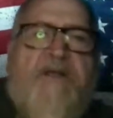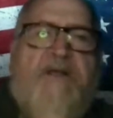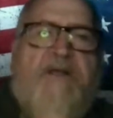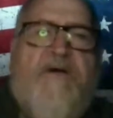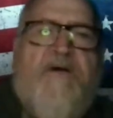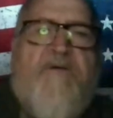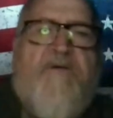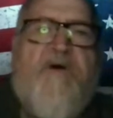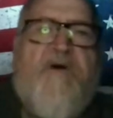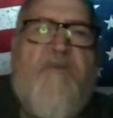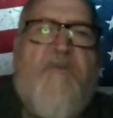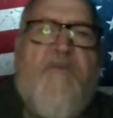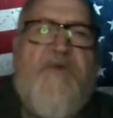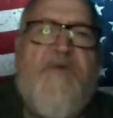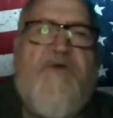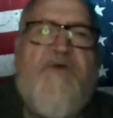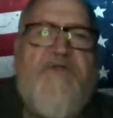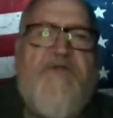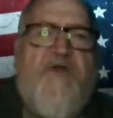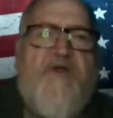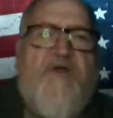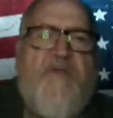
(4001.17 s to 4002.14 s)
Well,
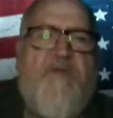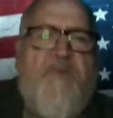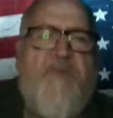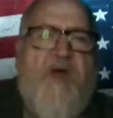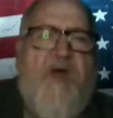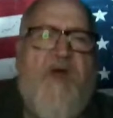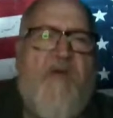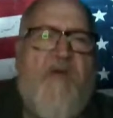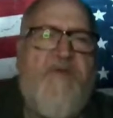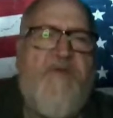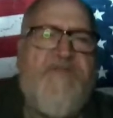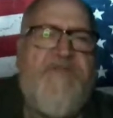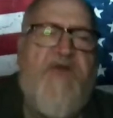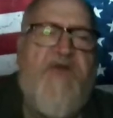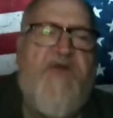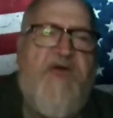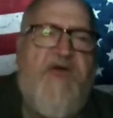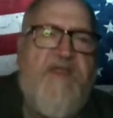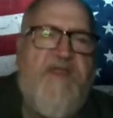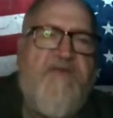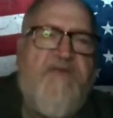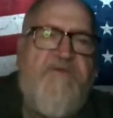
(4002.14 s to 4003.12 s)
Bill, the only problem with
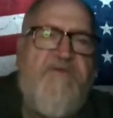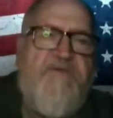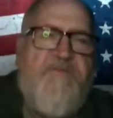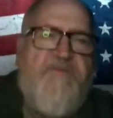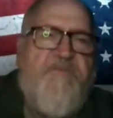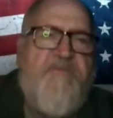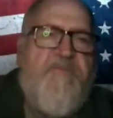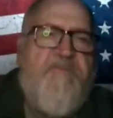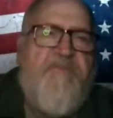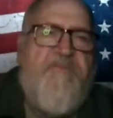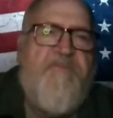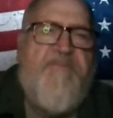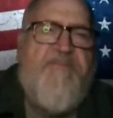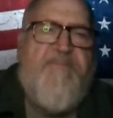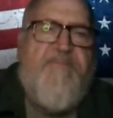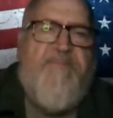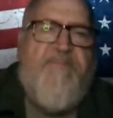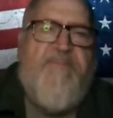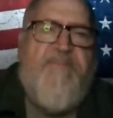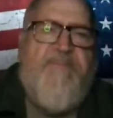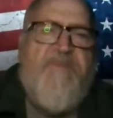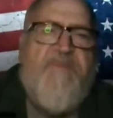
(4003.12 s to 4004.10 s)
that is
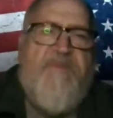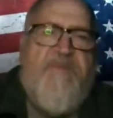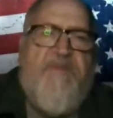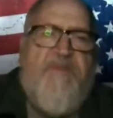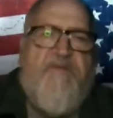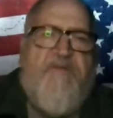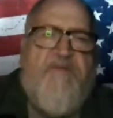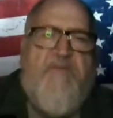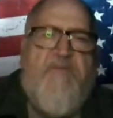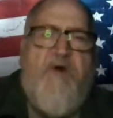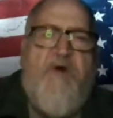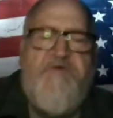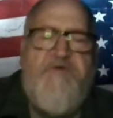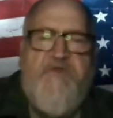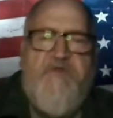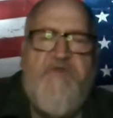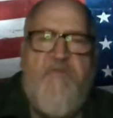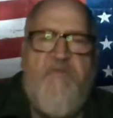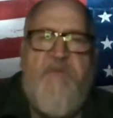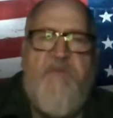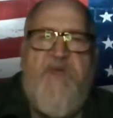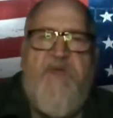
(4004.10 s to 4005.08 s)
most
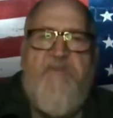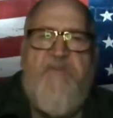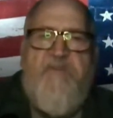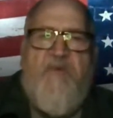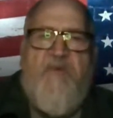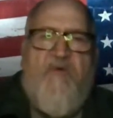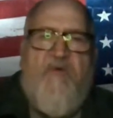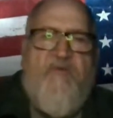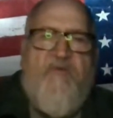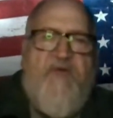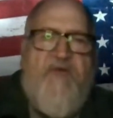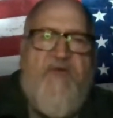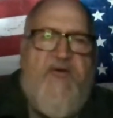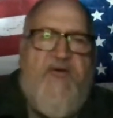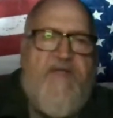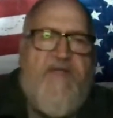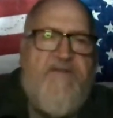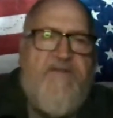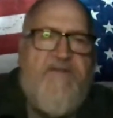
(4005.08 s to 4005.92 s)
of the people that